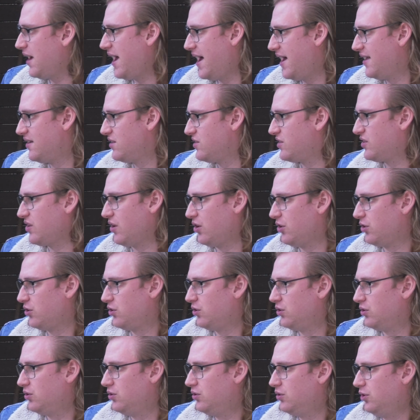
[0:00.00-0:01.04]
And
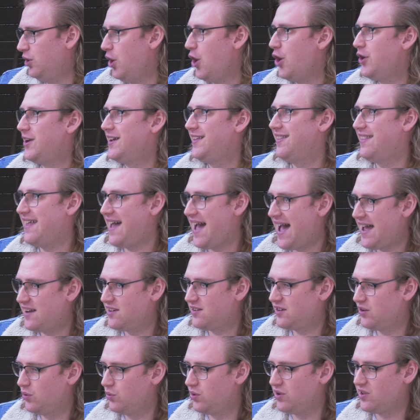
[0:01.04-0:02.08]
so learning
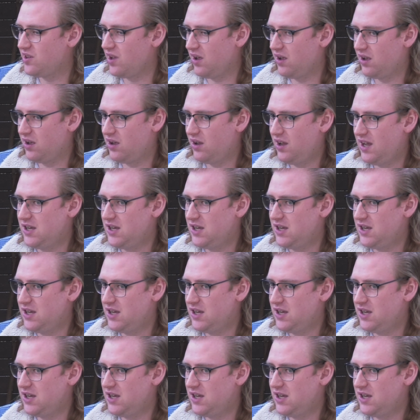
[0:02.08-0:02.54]
that was an